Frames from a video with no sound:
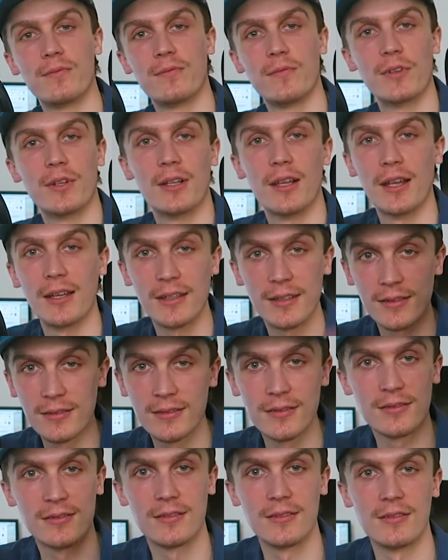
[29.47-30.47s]
for like
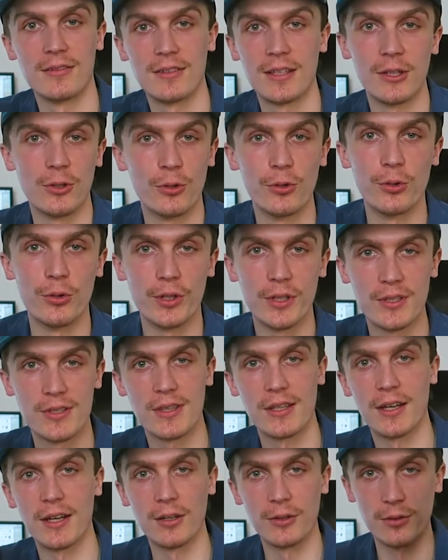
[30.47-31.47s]
till
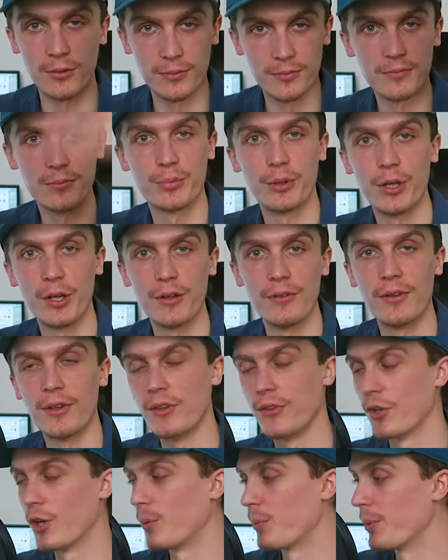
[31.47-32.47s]
August that I'll put over
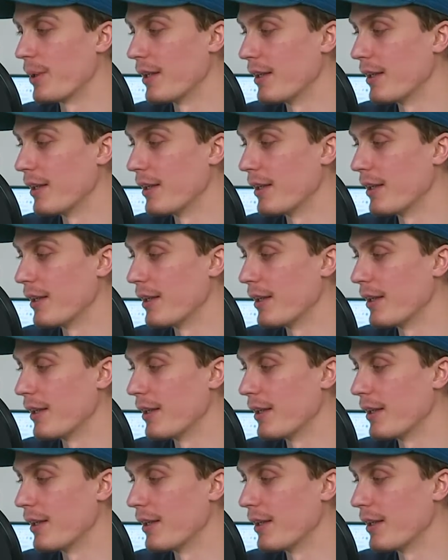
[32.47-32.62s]
the top